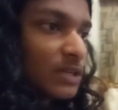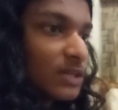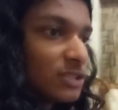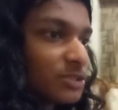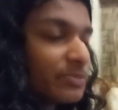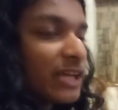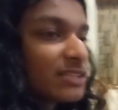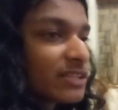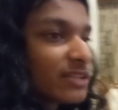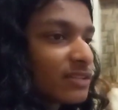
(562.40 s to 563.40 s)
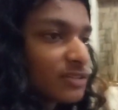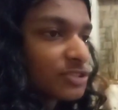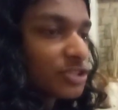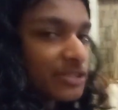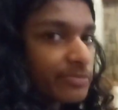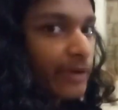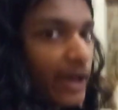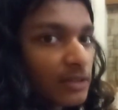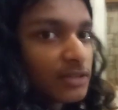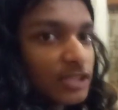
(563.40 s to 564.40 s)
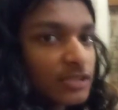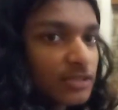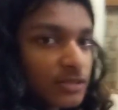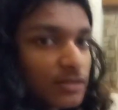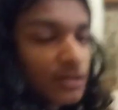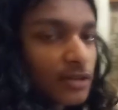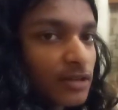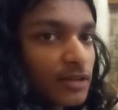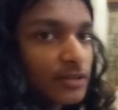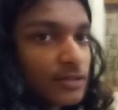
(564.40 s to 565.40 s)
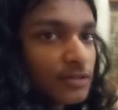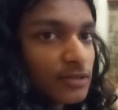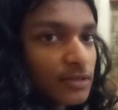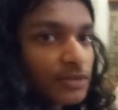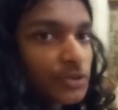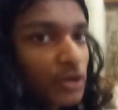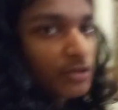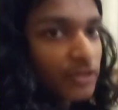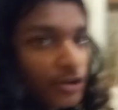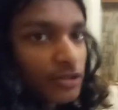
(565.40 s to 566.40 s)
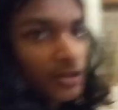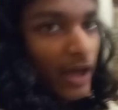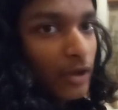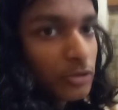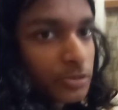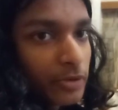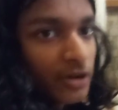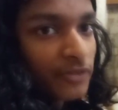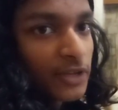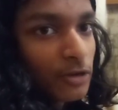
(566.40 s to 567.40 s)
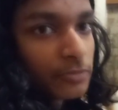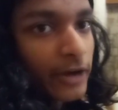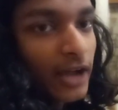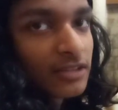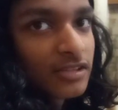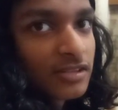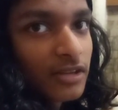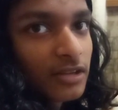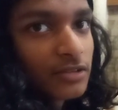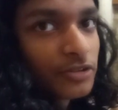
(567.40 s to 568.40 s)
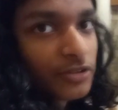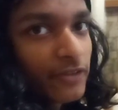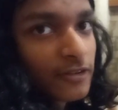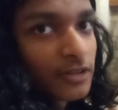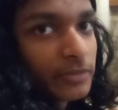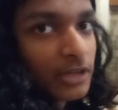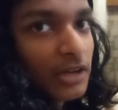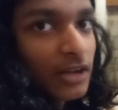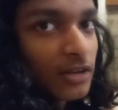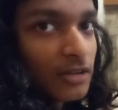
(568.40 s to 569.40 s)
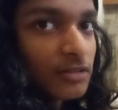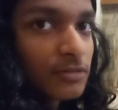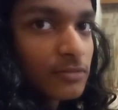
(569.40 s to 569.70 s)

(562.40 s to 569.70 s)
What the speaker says: It's basically just practice. Like, you can learn a language, but if you don't practice it, you're never gonna be good at it.